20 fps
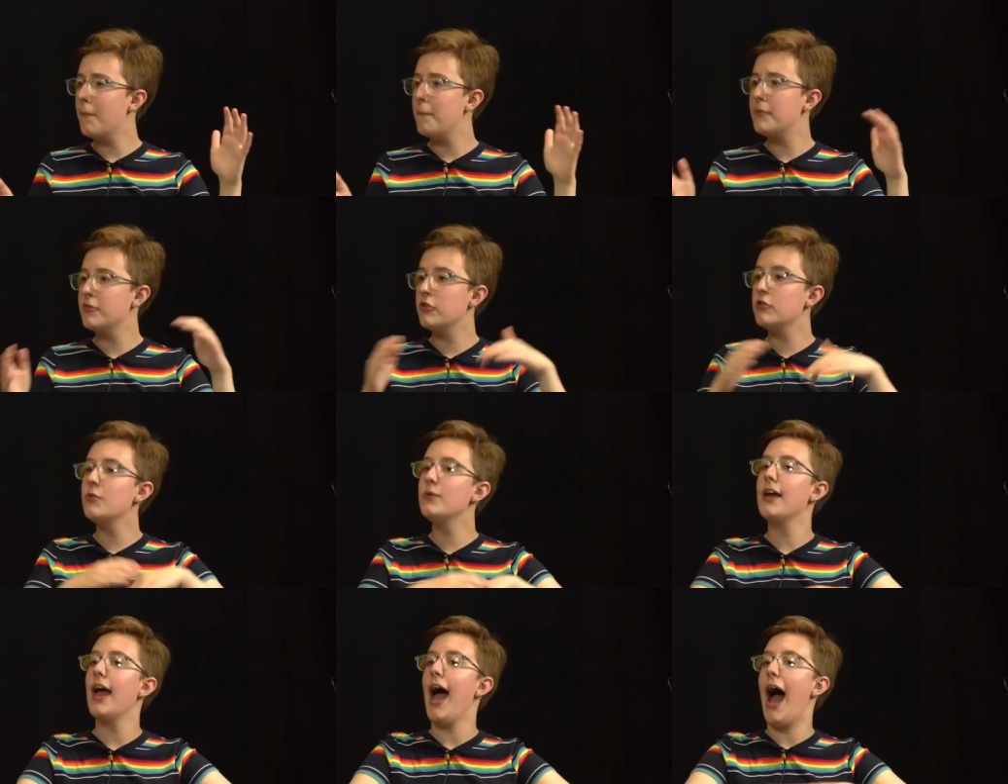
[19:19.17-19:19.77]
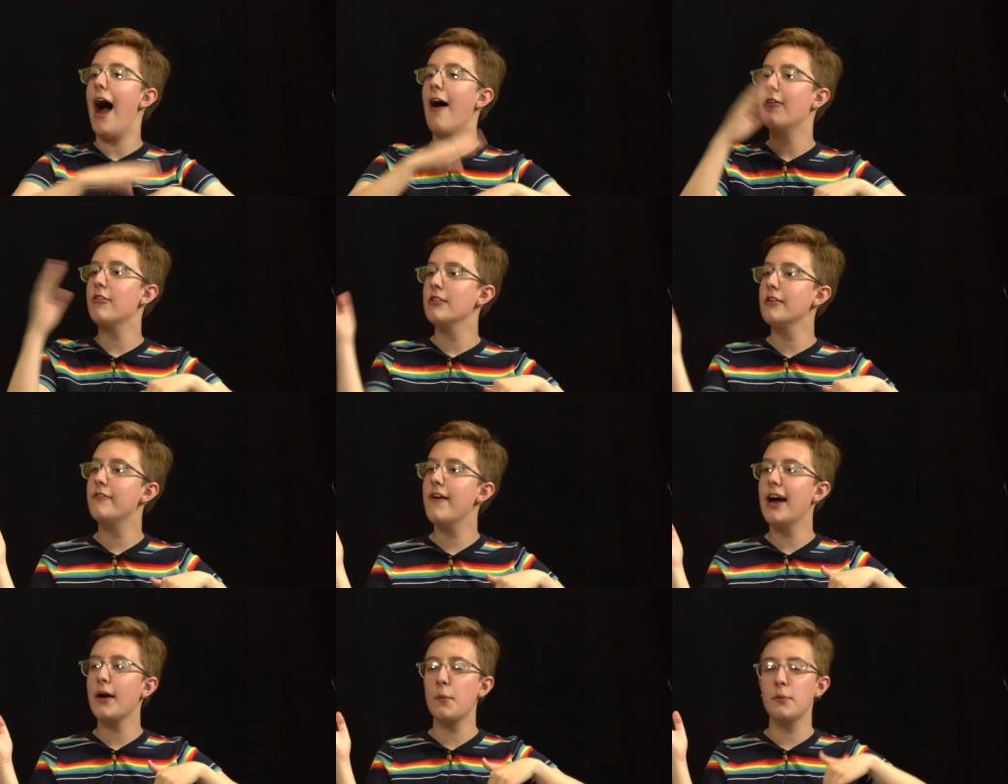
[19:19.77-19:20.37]
But she's doing it after the
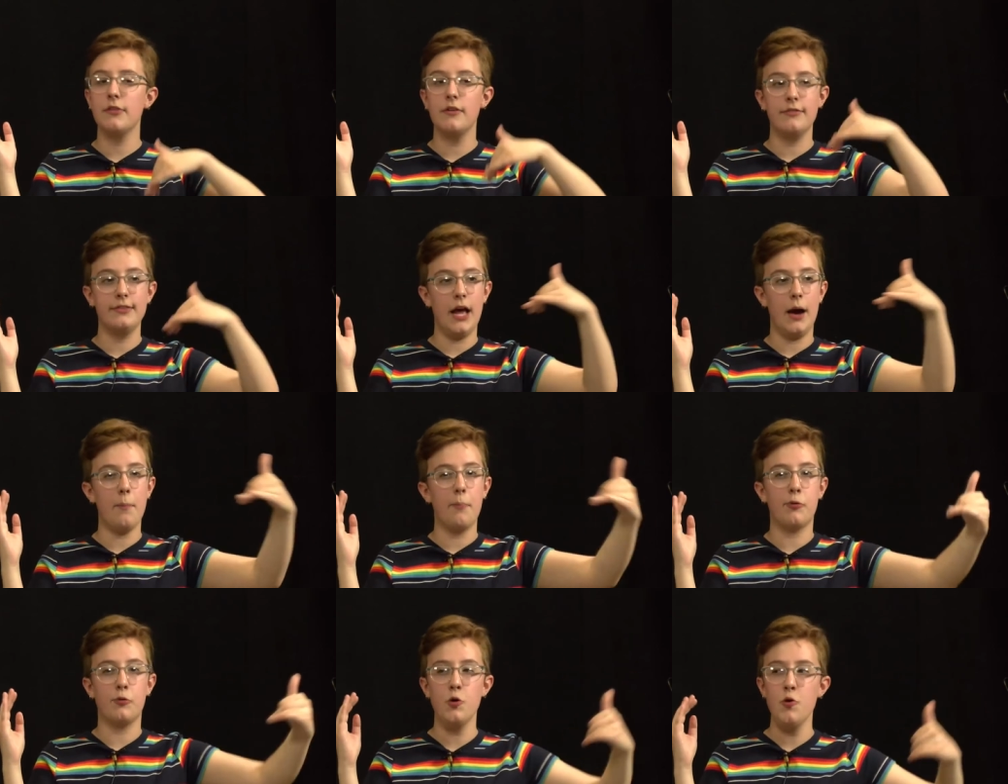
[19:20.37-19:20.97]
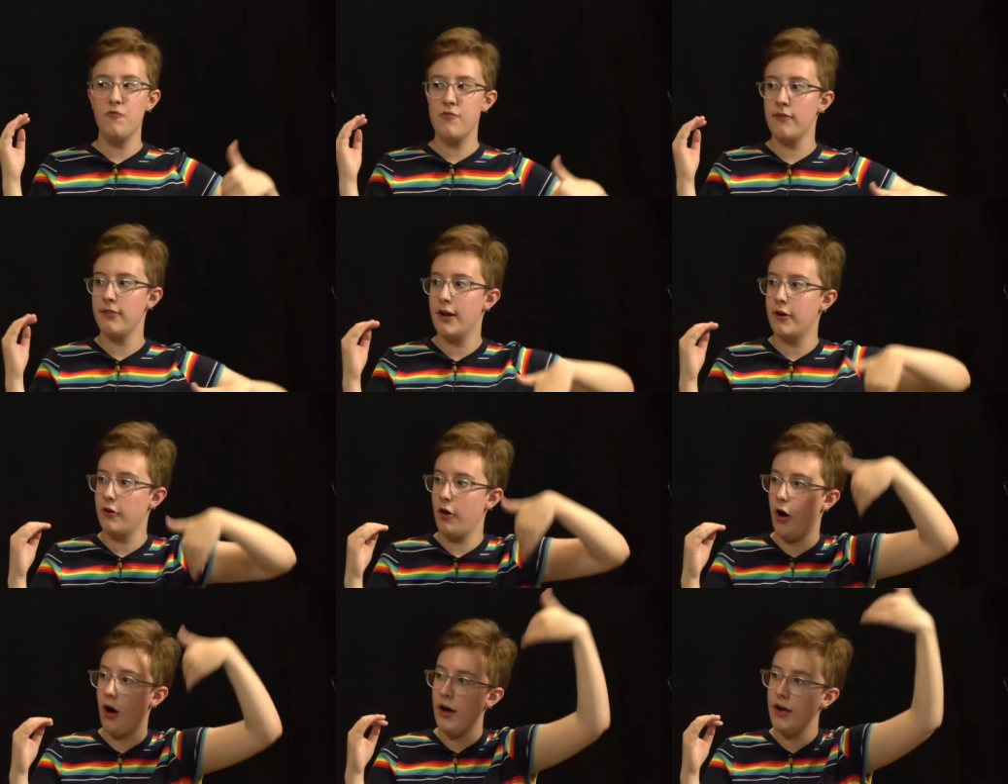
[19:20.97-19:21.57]
fact when there's now proof that they're
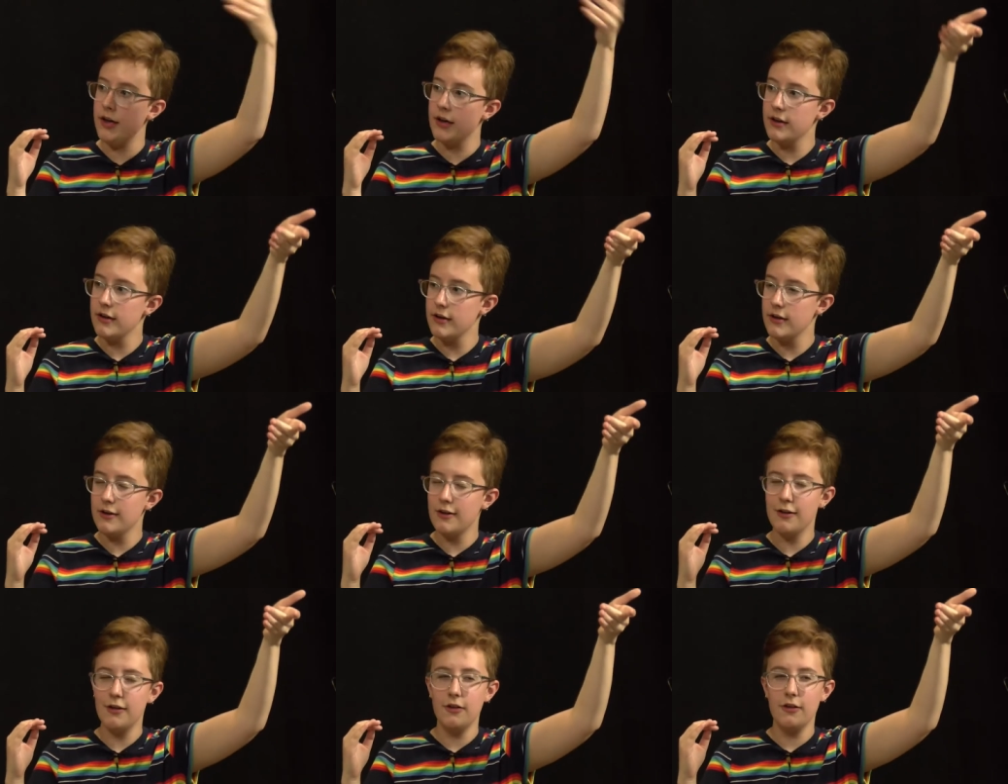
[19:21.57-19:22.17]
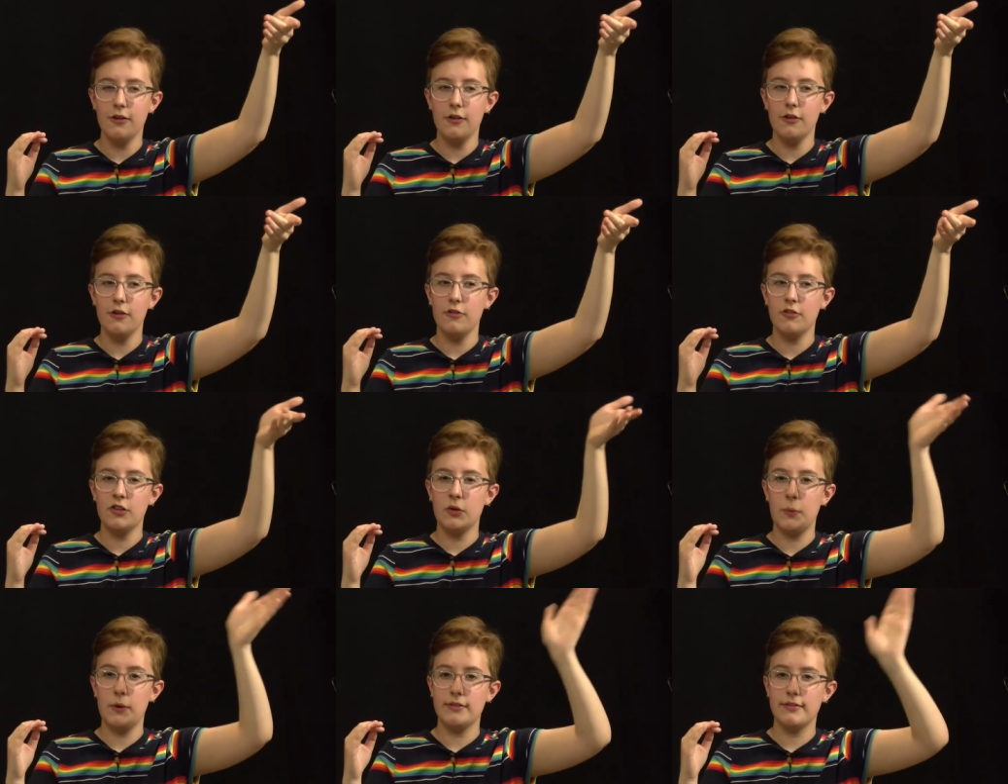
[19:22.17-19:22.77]
not.
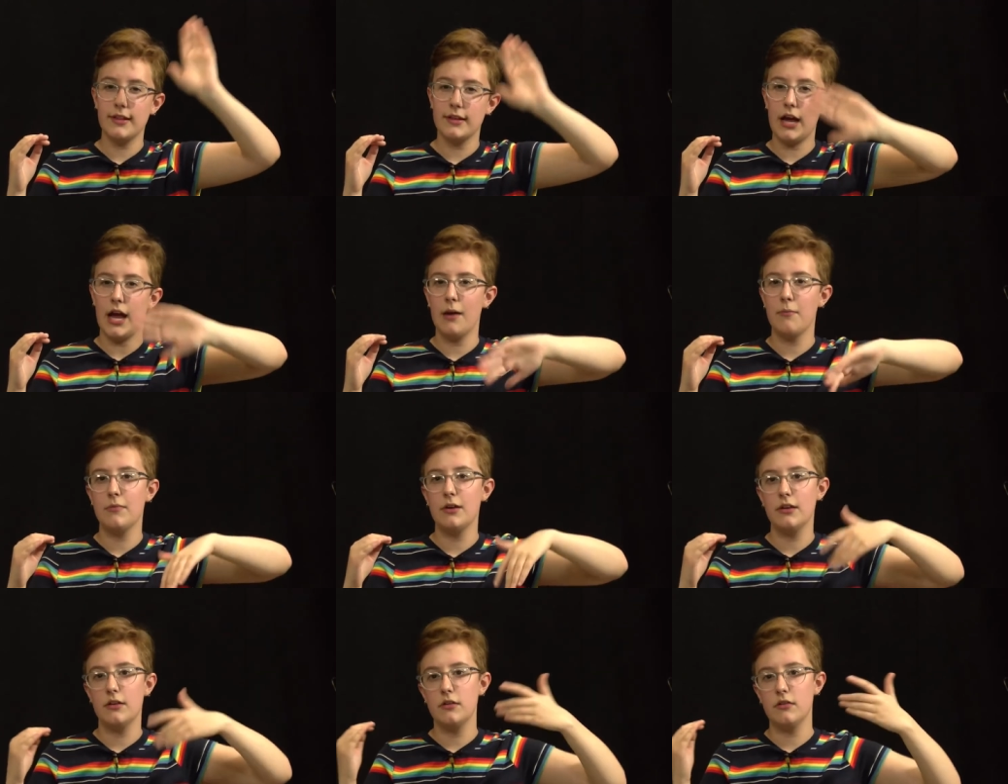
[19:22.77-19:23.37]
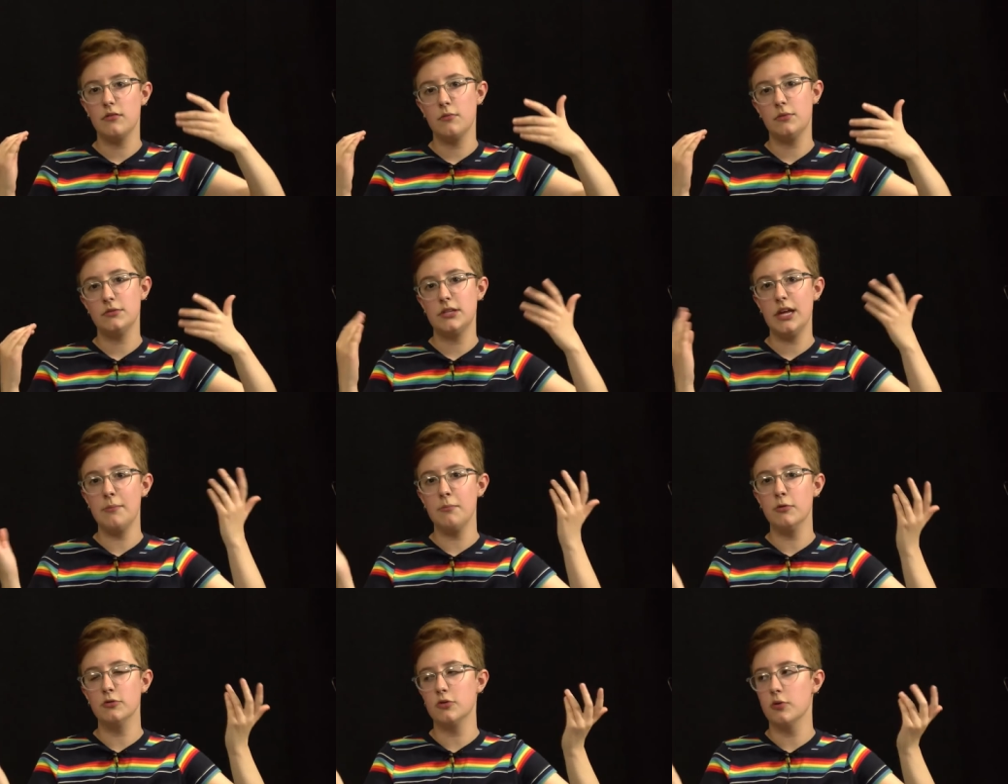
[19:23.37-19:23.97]
Yeah. So it's like I mean didn't with
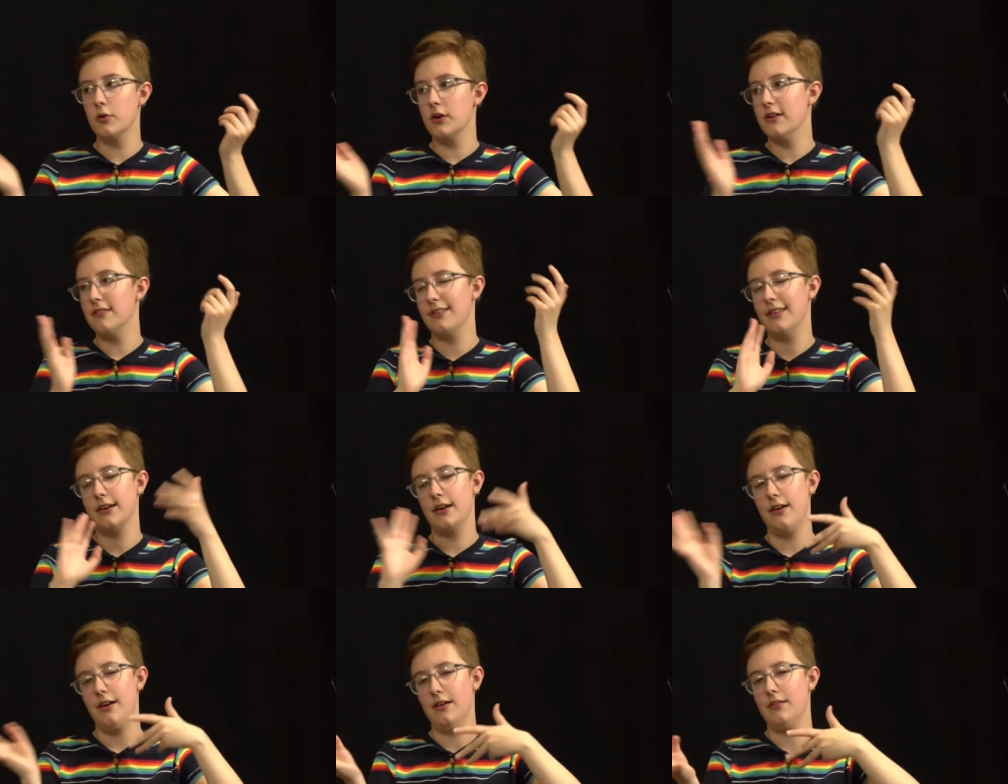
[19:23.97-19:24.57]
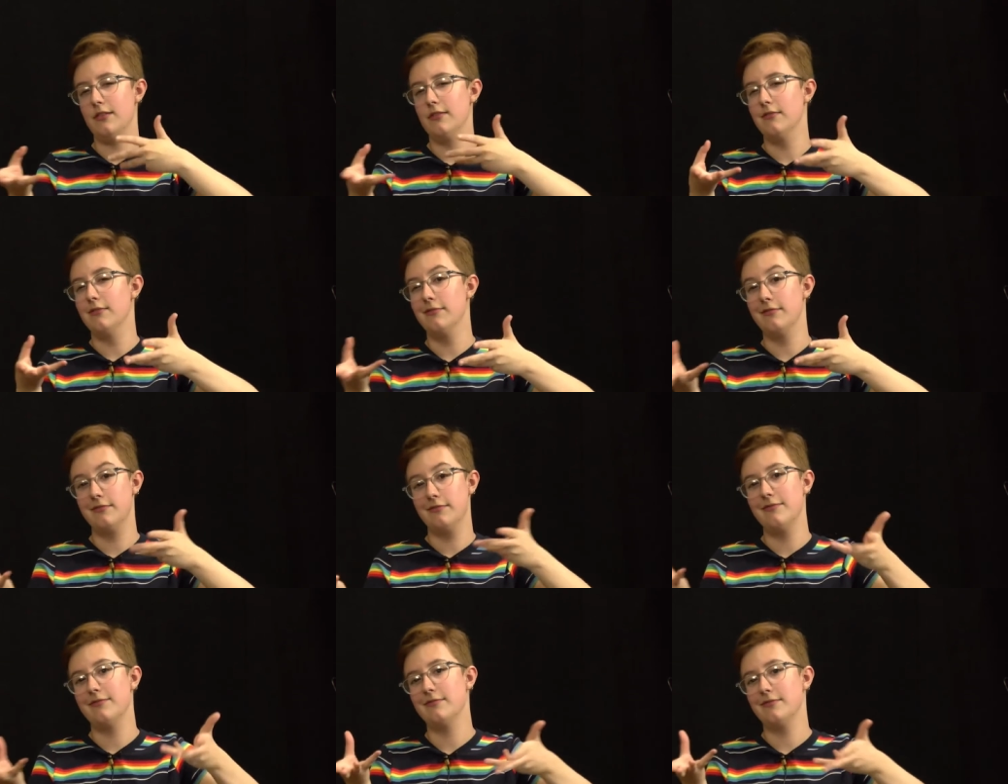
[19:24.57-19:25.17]
Dumbledore, it's like kind
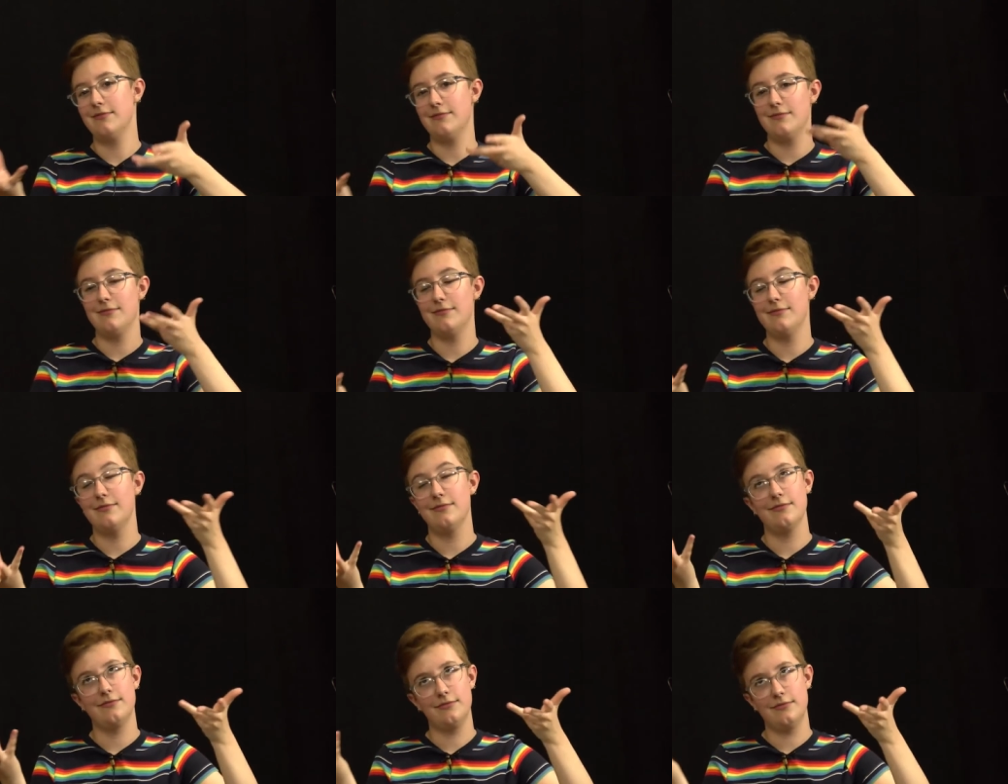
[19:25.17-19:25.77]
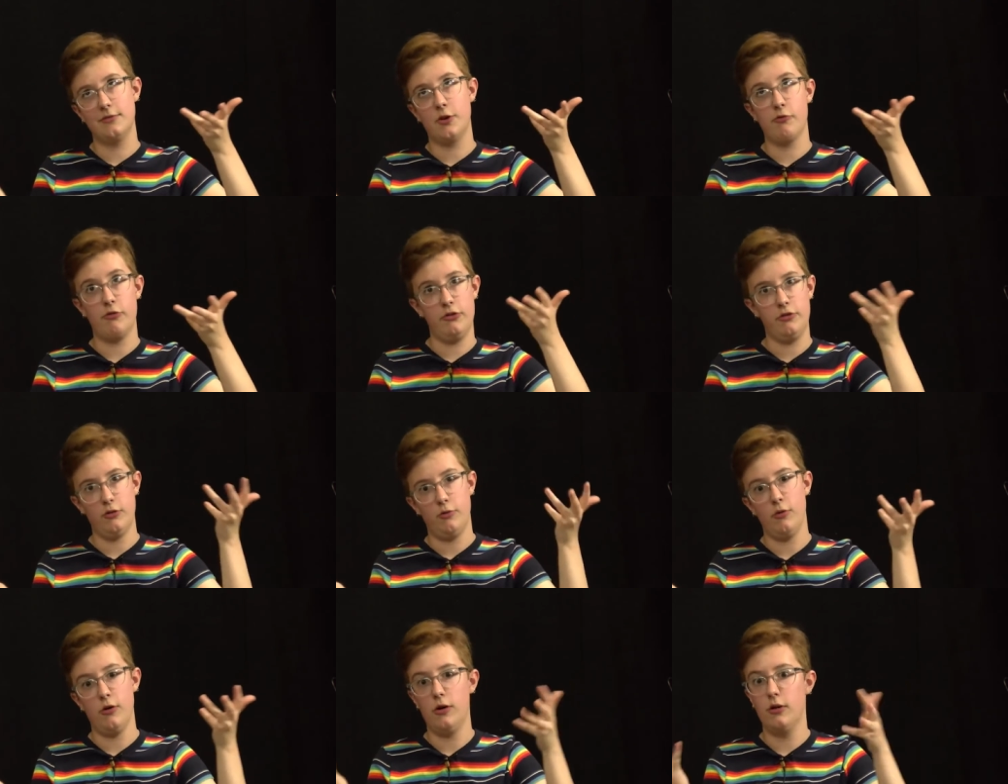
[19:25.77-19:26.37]
of didn't she,
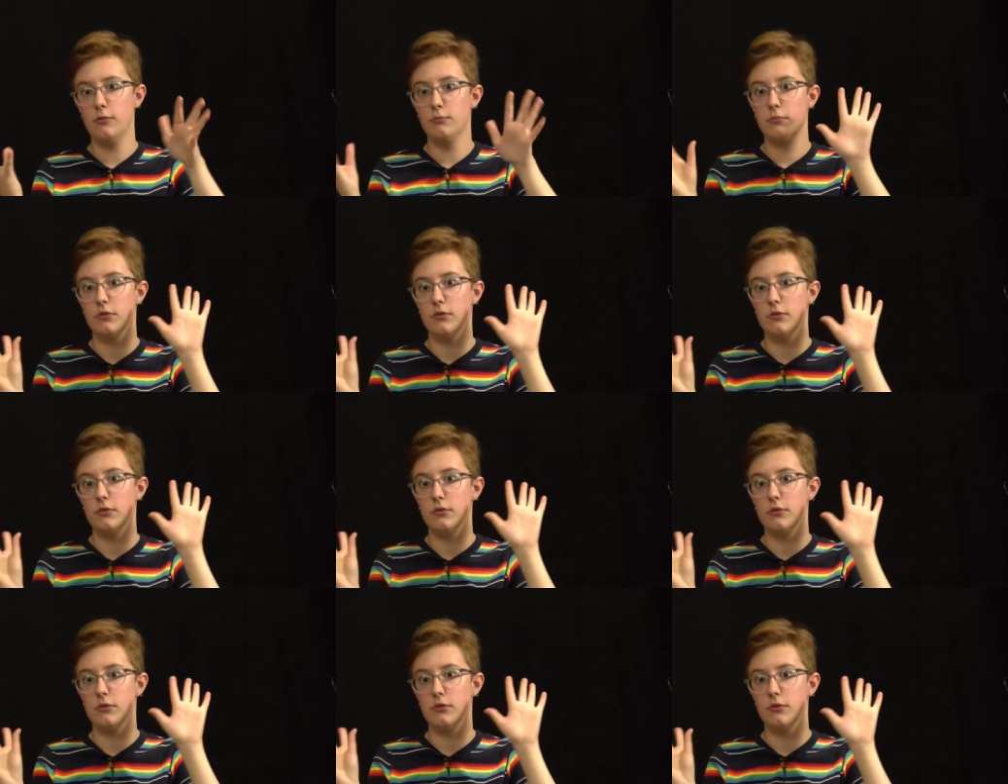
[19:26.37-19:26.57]
Grindelwald.